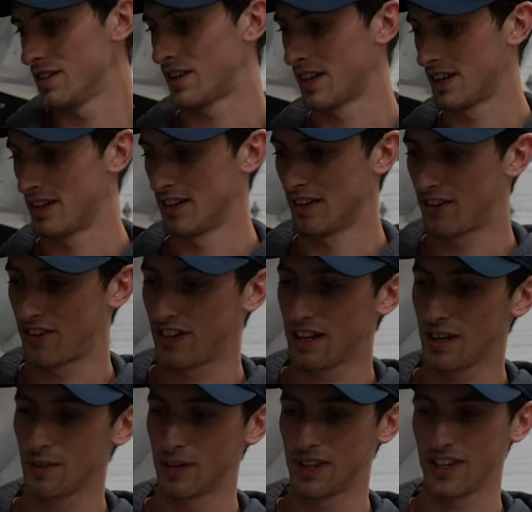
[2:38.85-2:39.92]
You can
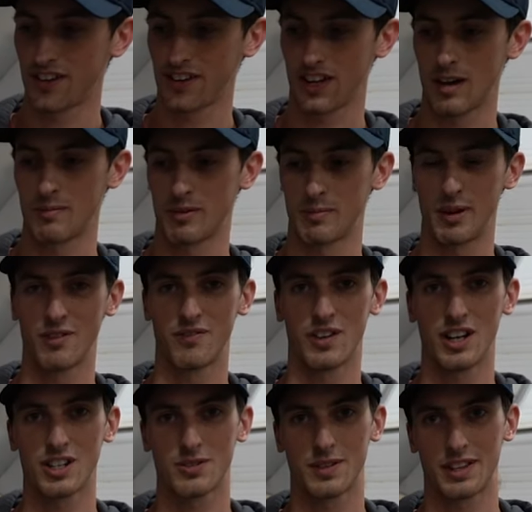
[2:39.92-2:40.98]
see when this comes about
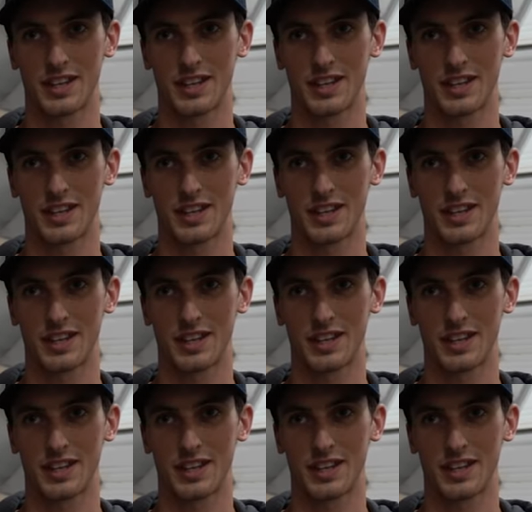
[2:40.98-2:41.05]
flush